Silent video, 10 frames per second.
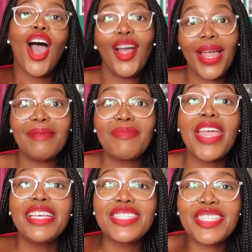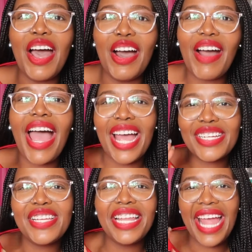Okay, so I
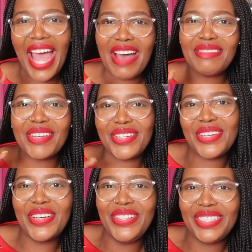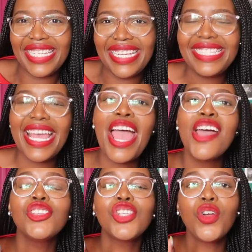actually have Googled it.
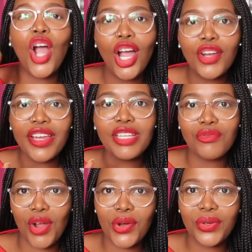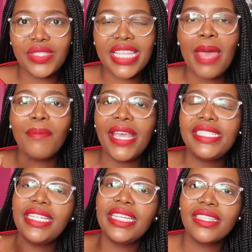So Concrete Rose
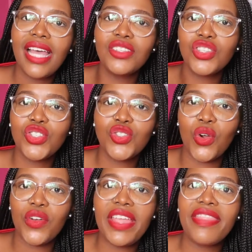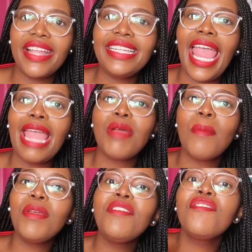basically tells the story that
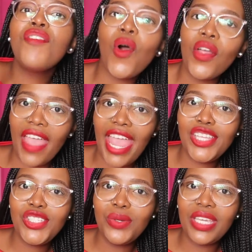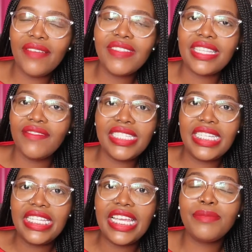came before The Hate U Give,
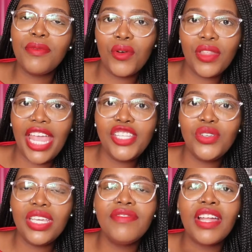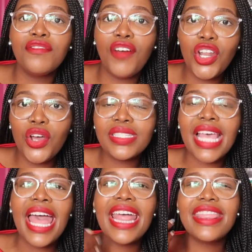17 years before The Hate U Give, that follows
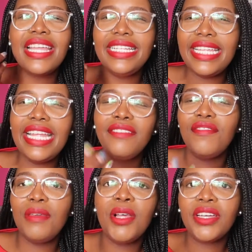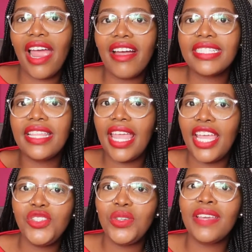the lead female character in The
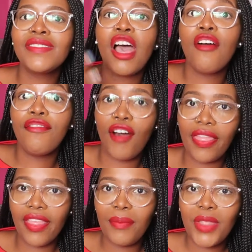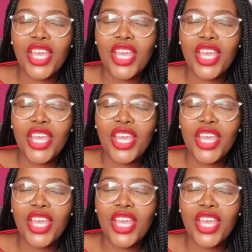Hate U Give's father.